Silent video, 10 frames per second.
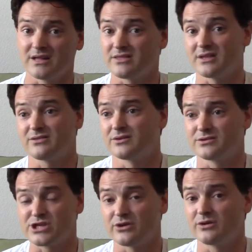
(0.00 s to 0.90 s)
think they're
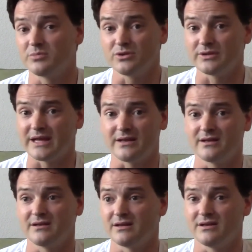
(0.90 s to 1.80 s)
charitable
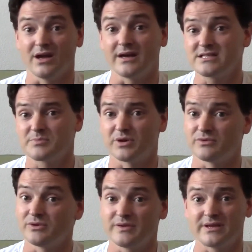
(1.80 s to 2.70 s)
and nice, but
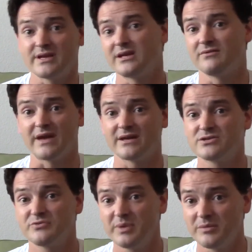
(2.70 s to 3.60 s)
really they take
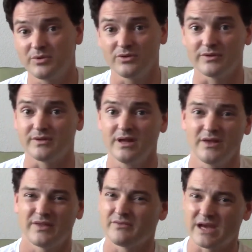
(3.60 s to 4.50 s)
advantage of people, and
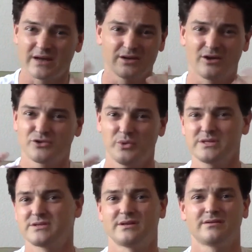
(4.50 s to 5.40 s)
they've got it all
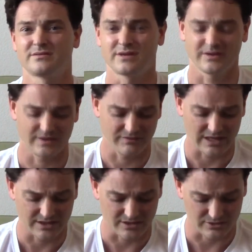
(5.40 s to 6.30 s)
twisted, right? They've
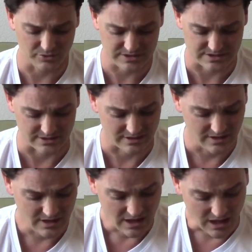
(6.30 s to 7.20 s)
got it all twisted.
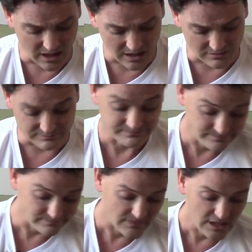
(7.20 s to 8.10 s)

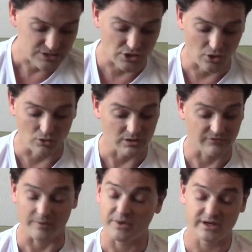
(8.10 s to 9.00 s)
So
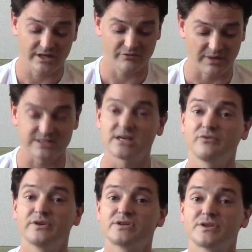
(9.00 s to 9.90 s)
if I'm going to give
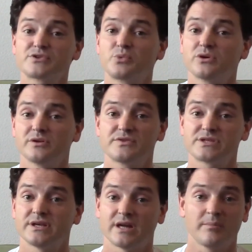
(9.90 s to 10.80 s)
myself into this world of
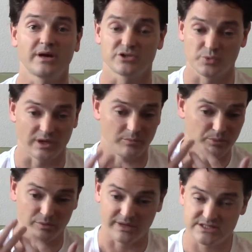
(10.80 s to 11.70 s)
sin, I might as well
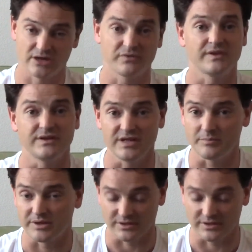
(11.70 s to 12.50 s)
put myself in the deep